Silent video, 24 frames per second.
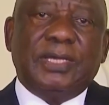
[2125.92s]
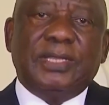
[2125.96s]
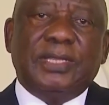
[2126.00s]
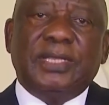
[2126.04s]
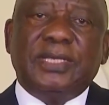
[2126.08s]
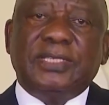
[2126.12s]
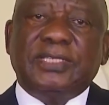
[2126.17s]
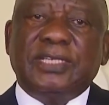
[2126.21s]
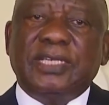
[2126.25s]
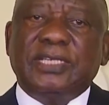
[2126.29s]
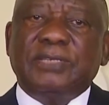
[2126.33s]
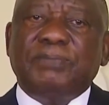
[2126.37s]

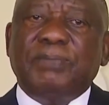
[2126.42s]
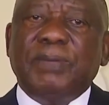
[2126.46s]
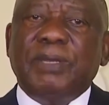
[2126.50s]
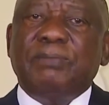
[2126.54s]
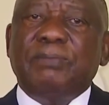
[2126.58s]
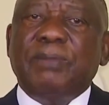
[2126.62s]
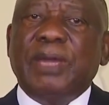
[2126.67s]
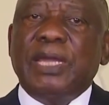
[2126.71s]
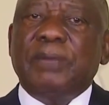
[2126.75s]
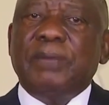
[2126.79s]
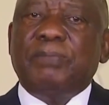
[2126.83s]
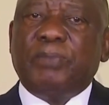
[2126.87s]
This has
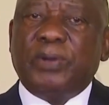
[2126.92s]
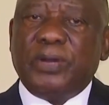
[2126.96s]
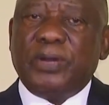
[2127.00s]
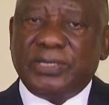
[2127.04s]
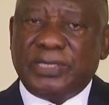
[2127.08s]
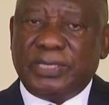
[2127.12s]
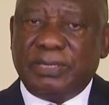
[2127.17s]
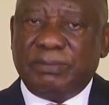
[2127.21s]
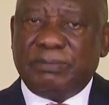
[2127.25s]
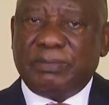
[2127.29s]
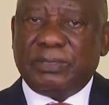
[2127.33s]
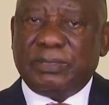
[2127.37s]
been made
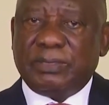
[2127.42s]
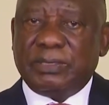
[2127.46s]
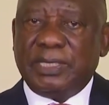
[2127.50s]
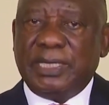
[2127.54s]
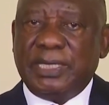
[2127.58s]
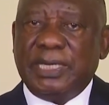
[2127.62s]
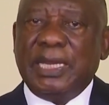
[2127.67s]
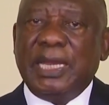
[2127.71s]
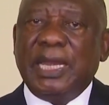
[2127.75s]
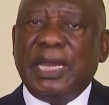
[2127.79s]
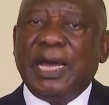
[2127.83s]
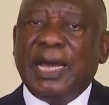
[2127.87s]
possible
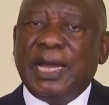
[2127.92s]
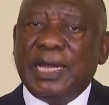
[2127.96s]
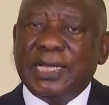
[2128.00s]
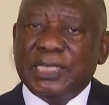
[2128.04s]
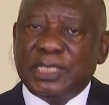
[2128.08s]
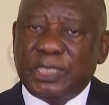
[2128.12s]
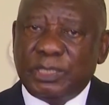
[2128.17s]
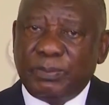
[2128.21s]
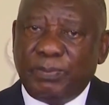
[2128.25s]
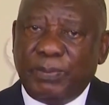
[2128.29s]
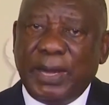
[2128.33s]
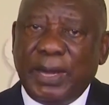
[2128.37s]
in
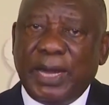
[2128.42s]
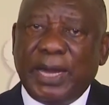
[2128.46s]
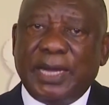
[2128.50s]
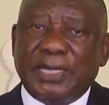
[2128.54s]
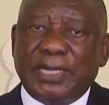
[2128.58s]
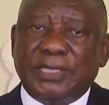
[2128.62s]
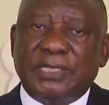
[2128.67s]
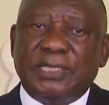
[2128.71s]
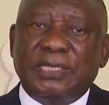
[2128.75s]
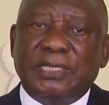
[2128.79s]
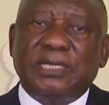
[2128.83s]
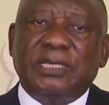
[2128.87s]
large
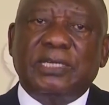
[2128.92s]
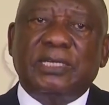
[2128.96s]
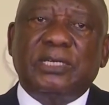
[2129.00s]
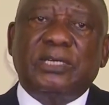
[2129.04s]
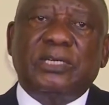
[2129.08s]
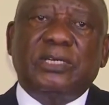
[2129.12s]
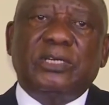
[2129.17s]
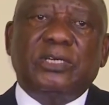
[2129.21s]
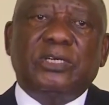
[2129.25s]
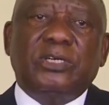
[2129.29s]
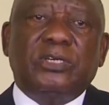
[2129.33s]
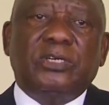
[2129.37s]
part
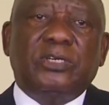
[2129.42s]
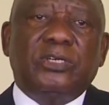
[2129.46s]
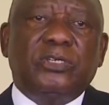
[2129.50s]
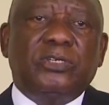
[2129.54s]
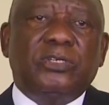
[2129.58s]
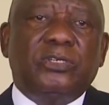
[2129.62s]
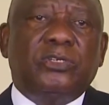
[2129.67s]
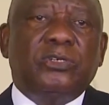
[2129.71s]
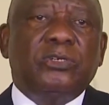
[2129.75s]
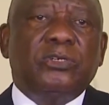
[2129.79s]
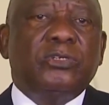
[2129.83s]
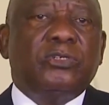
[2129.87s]

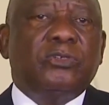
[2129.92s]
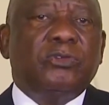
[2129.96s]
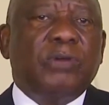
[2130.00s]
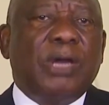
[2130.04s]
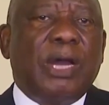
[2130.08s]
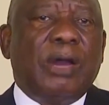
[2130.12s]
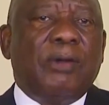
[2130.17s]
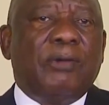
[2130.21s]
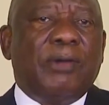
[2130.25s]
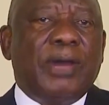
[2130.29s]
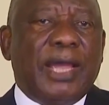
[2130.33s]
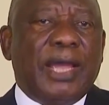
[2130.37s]
due to
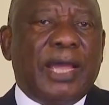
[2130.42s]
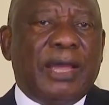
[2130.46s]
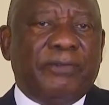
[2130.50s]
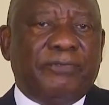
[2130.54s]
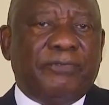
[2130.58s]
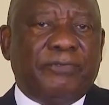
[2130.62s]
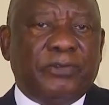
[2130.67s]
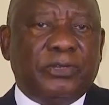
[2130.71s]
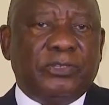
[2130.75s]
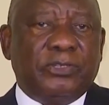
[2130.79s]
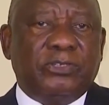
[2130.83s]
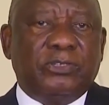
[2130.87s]
our
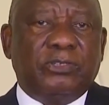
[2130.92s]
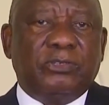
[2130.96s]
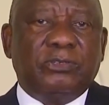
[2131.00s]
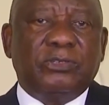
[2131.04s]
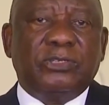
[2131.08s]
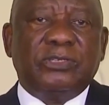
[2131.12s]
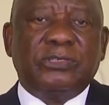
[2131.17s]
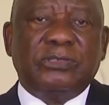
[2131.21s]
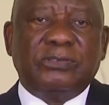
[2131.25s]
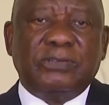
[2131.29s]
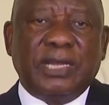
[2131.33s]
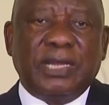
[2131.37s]
efforts to
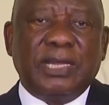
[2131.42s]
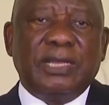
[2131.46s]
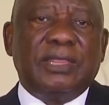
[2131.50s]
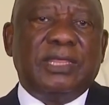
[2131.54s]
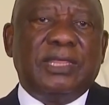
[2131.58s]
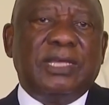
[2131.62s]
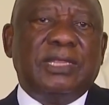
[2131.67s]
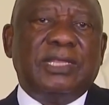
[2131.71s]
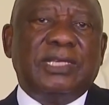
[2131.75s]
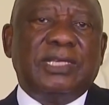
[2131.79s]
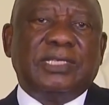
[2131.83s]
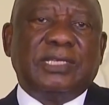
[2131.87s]

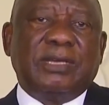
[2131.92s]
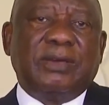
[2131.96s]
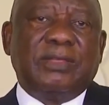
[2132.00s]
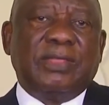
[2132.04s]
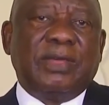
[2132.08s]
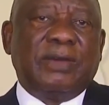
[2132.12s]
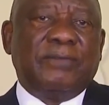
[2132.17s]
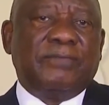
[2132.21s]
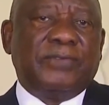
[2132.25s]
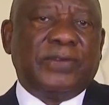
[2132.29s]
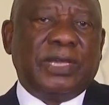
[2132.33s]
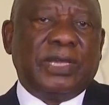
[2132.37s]
strengthen the
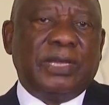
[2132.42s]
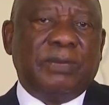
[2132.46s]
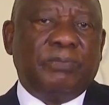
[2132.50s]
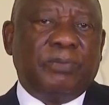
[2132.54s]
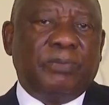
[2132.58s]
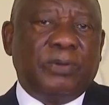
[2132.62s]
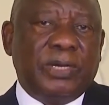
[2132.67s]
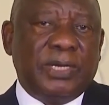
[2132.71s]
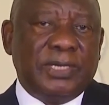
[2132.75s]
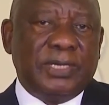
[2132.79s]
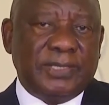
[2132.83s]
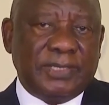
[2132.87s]
South African
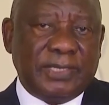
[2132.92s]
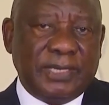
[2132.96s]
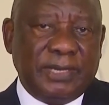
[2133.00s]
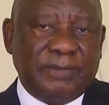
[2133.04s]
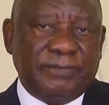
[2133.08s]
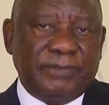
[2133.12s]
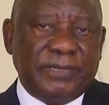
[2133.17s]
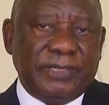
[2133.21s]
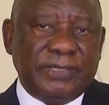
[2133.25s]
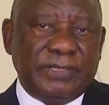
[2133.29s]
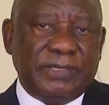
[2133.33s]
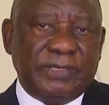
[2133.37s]
Police
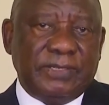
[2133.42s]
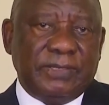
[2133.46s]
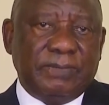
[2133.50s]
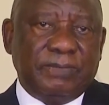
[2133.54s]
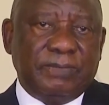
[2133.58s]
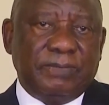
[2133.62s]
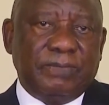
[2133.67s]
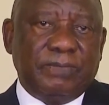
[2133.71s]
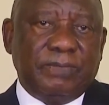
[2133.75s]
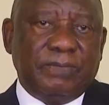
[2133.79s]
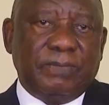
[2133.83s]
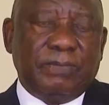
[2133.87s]
Service,
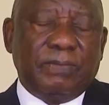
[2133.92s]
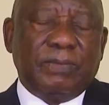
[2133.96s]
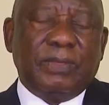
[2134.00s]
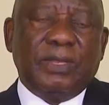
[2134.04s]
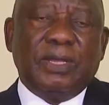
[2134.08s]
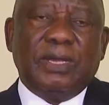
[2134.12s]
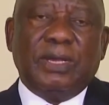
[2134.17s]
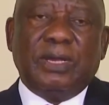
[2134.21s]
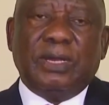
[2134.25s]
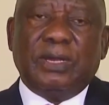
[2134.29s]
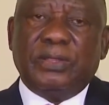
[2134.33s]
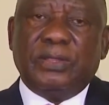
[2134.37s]

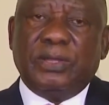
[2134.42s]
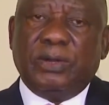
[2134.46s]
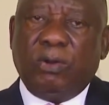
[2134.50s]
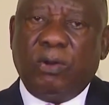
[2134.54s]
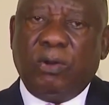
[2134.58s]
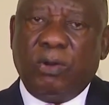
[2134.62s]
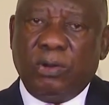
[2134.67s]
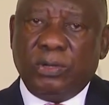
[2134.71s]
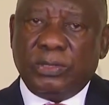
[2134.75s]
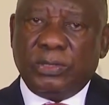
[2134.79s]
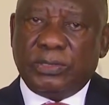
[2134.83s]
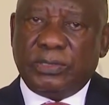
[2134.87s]
the
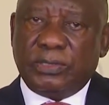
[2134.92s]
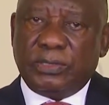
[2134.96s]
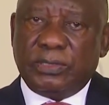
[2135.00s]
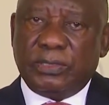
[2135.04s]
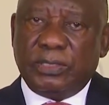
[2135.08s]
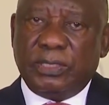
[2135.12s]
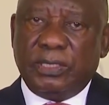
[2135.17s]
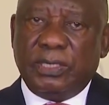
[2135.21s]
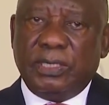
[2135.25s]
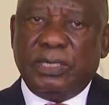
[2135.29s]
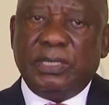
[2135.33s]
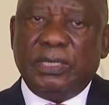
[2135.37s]

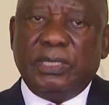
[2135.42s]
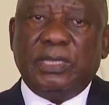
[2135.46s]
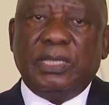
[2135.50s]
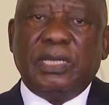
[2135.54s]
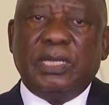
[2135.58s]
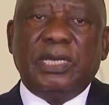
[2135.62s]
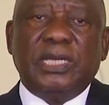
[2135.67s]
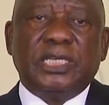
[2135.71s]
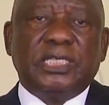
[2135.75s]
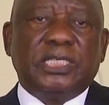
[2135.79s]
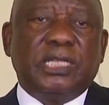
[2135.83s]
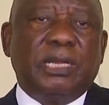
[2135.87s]
Hawks,
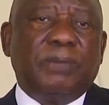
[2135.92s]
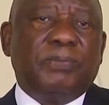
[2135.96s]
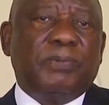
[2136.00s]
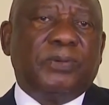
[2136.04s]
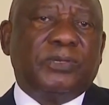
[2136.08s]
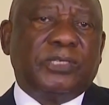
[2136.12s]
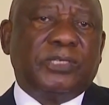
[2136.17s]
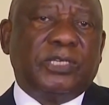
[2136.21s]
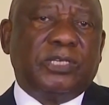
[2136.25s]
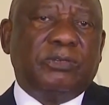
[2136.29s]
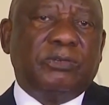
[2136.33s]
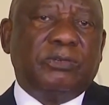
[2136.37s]
the National
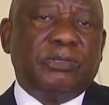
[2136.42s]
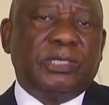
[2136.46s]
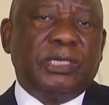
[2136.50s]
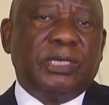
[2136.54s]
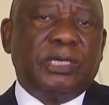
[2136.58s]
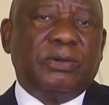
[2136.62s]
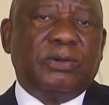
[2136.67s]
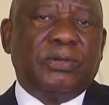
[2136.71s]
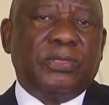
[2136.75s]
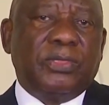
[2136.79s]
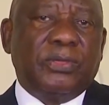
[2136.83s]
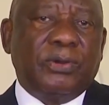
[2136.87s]

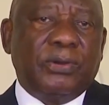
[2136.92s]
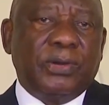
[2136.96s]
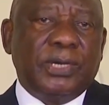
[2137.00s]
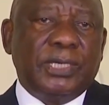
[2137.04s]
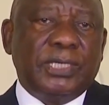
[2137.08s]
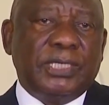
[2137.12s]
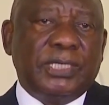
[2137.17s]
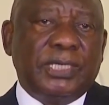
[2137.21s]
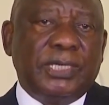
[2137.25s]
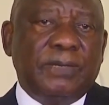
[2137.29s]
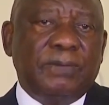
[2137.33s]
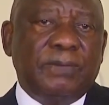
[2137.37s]
Prosecuting
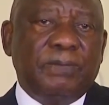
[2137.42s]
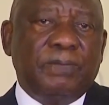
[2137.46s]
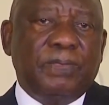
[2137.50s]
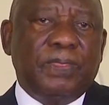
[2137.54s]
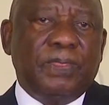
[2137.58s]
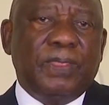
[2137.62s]
Authority,